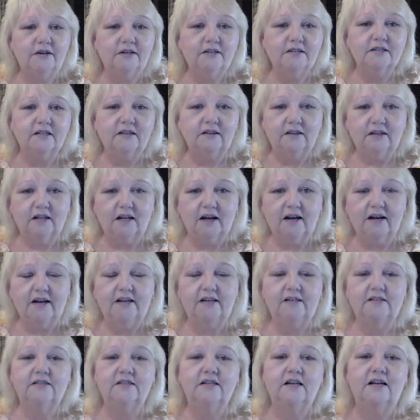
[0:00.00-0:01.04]
is a
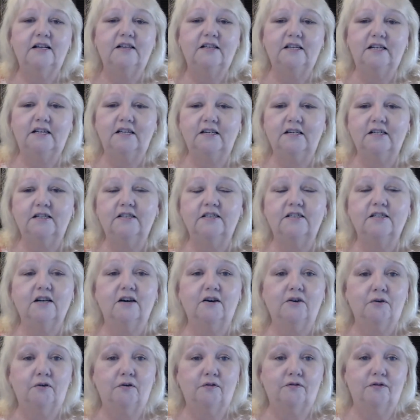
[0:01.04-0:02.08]
light at the end of the
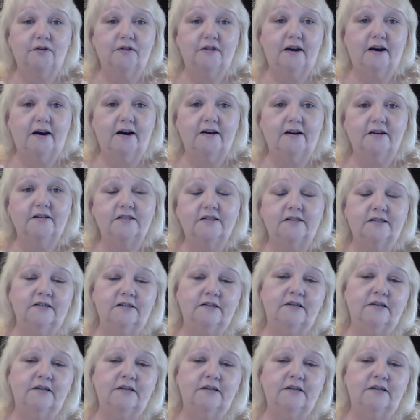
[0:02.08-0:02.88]
tunnel for that.